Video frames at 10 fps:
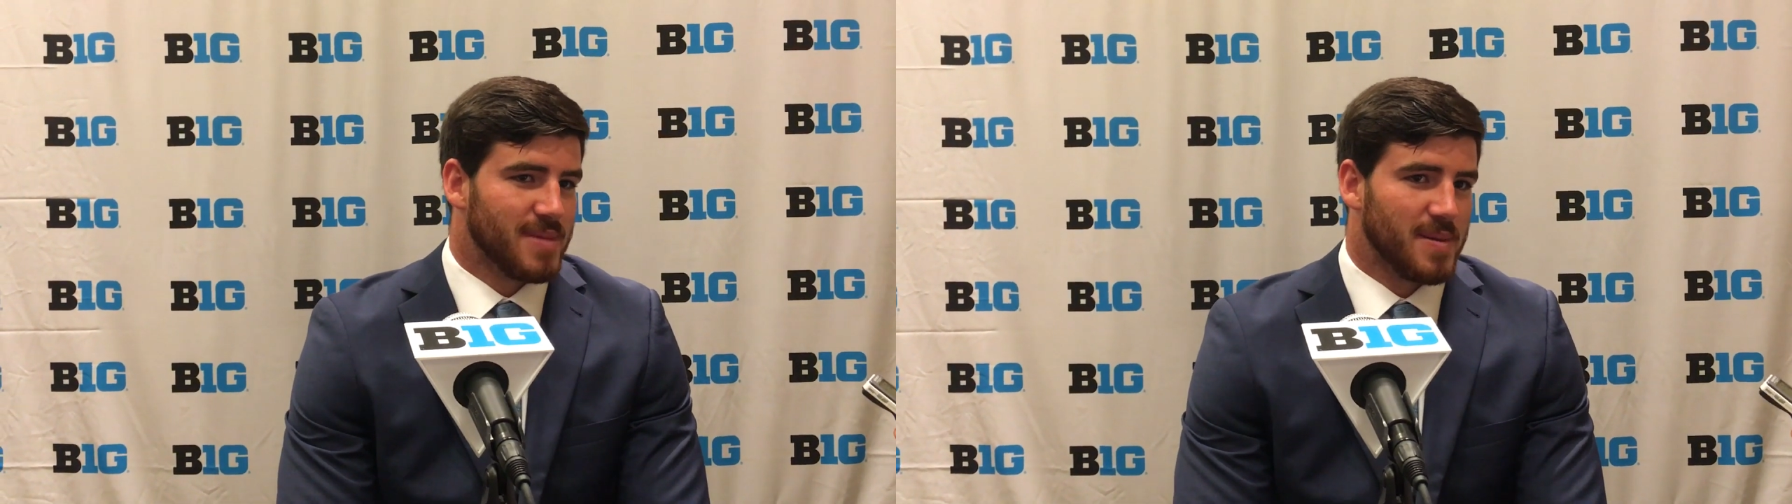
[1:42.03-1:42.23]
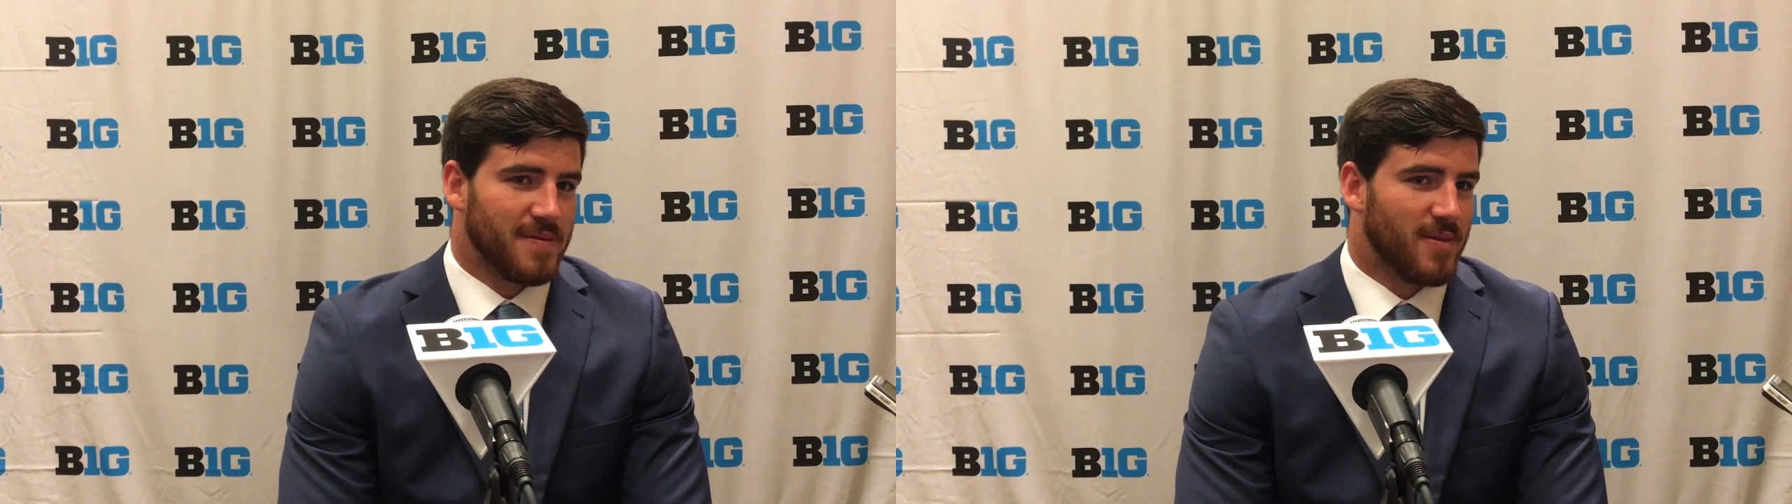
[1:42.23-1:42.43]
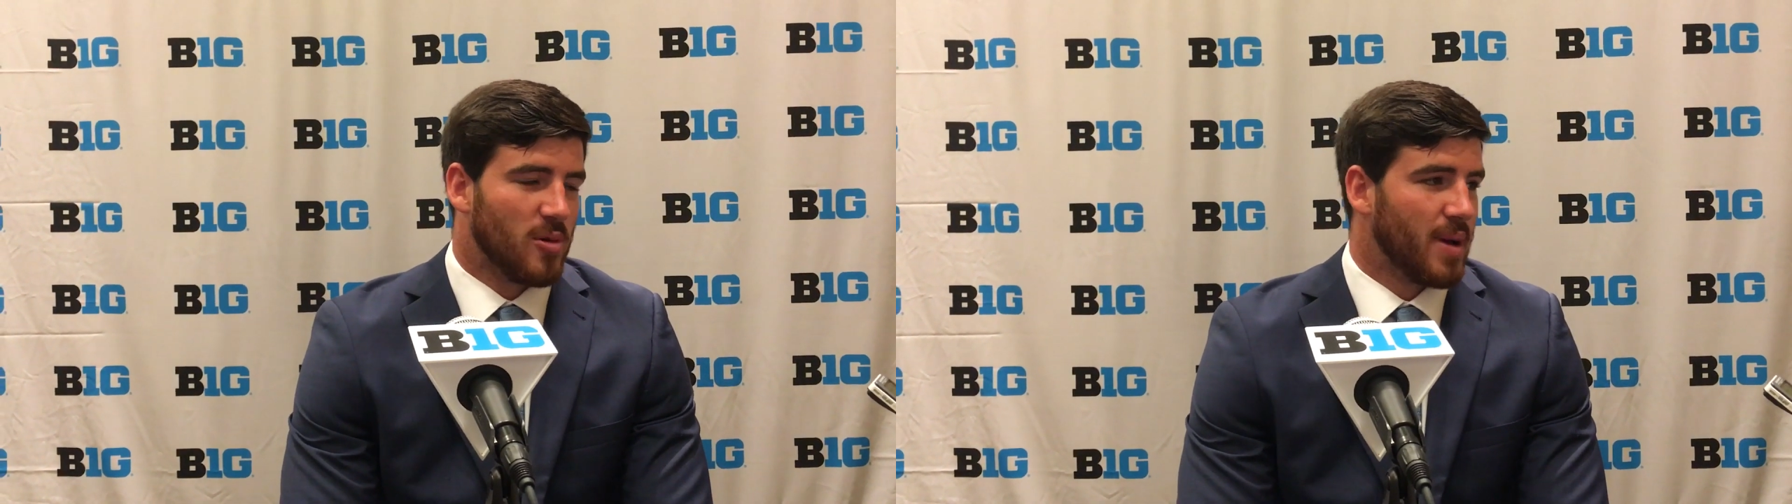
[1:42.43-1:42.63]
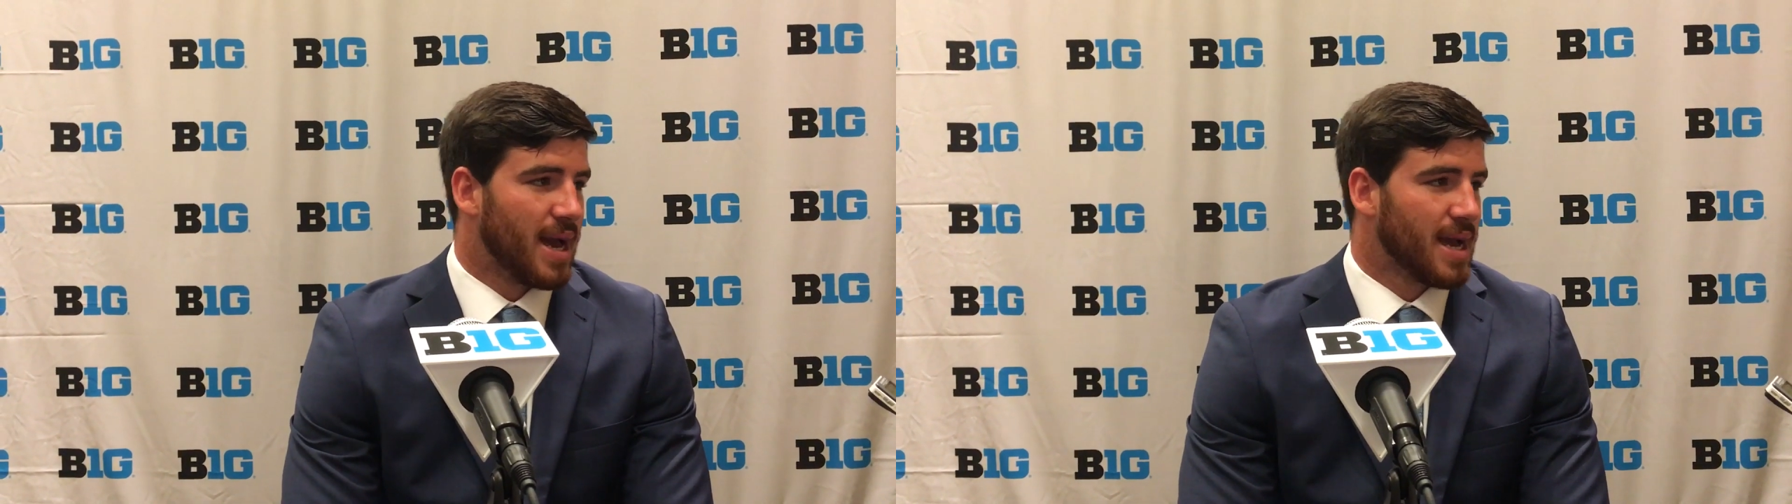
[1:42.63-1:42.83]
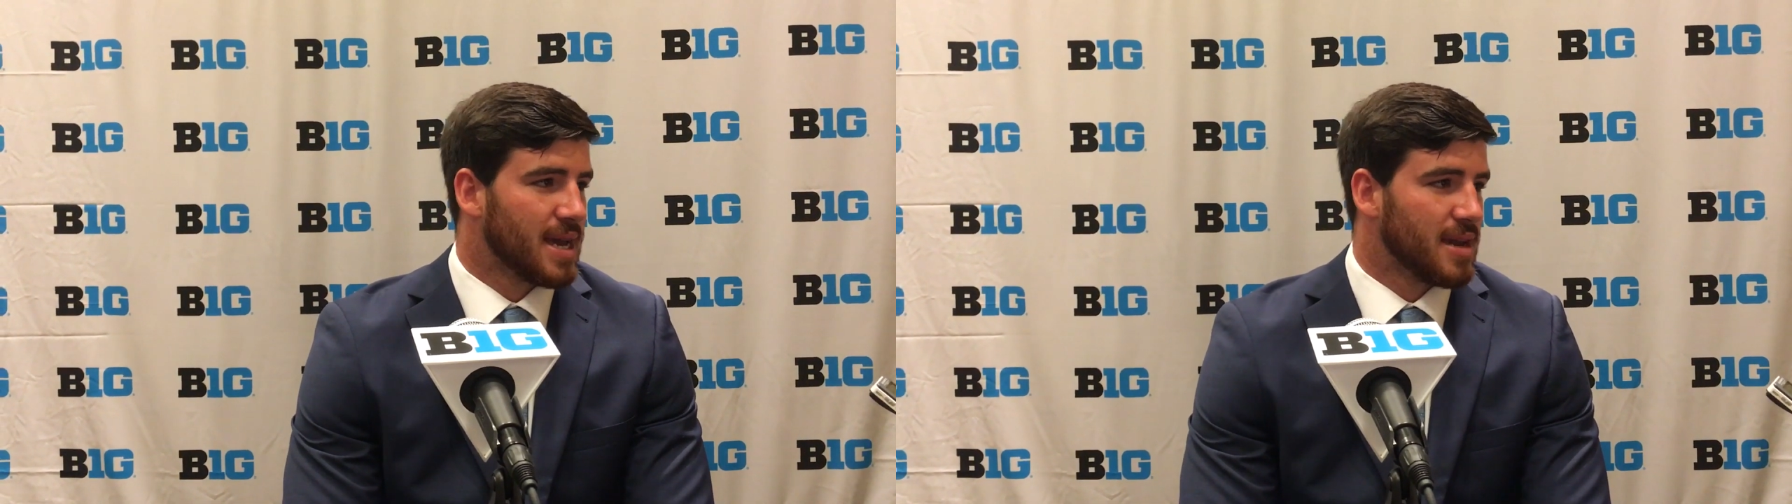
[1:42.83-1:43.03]
maybe a
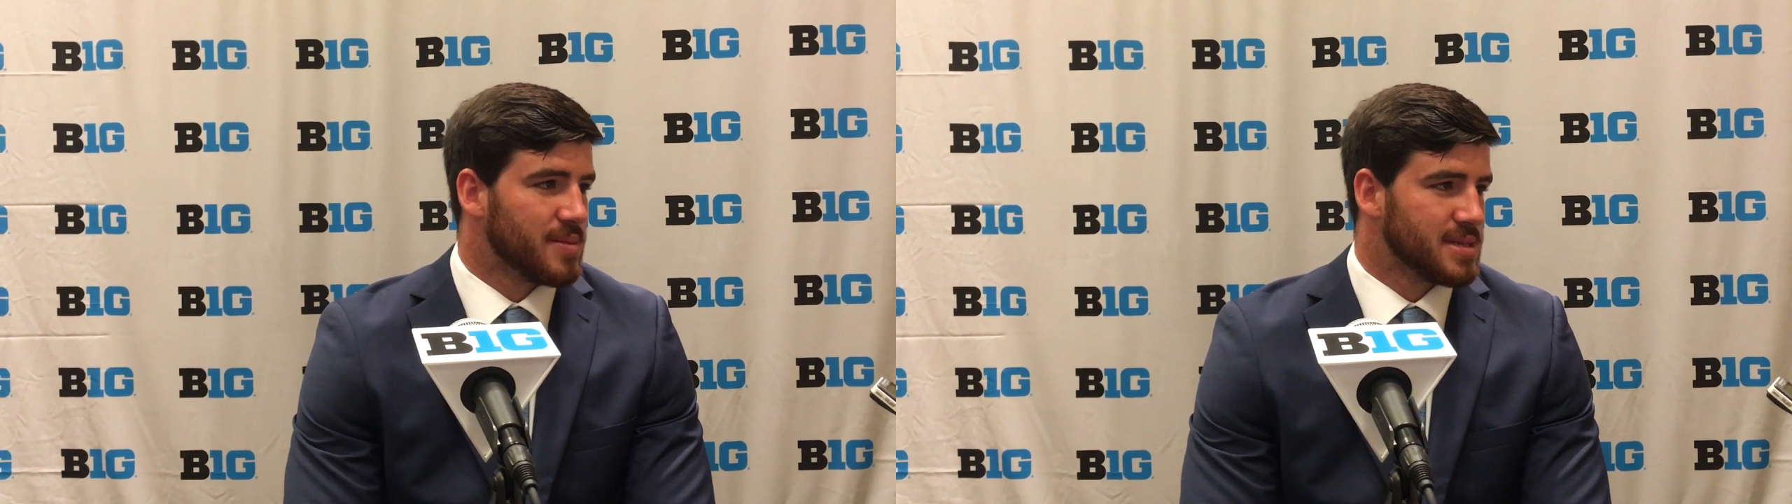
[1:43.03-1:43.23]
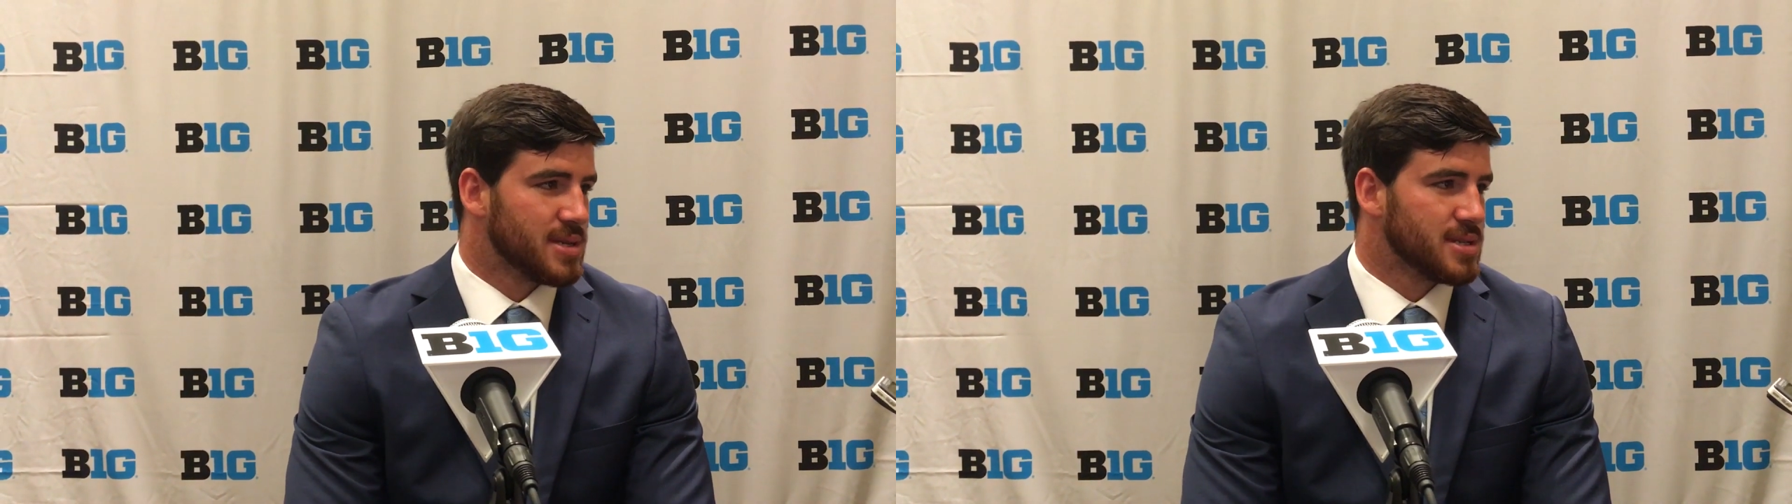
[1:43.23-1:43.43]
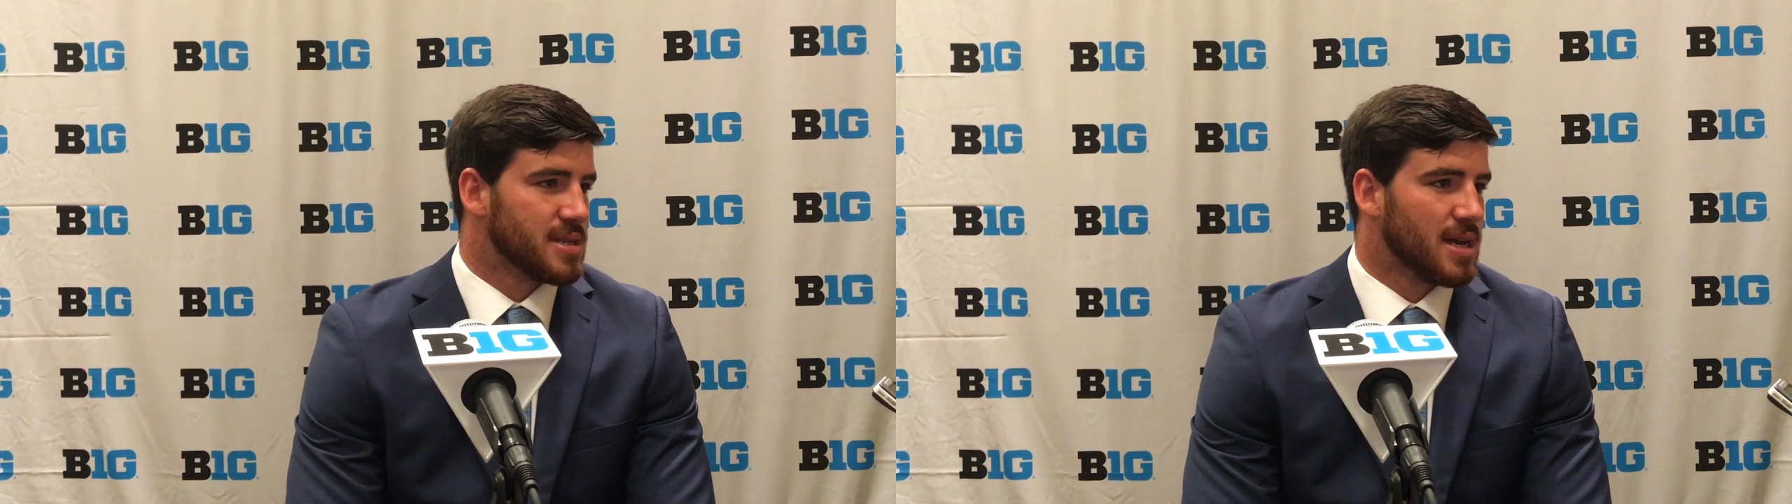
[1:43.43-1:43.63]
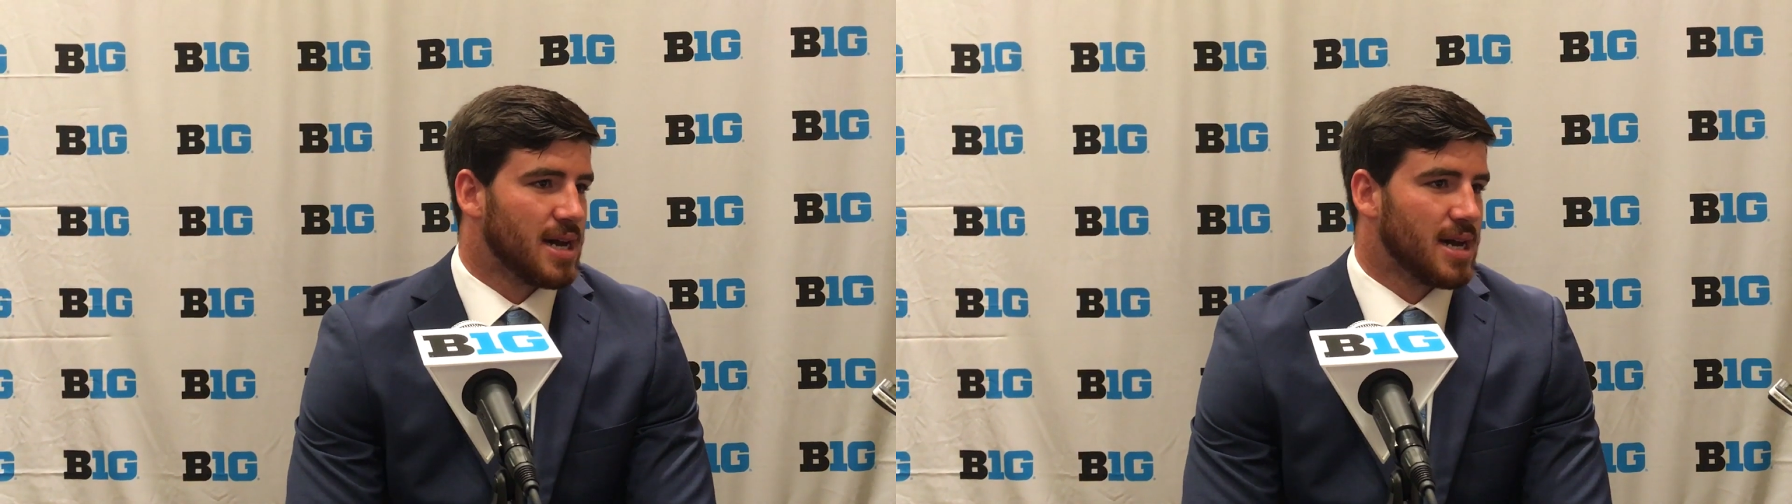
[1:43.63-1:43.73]
fullback kind of position.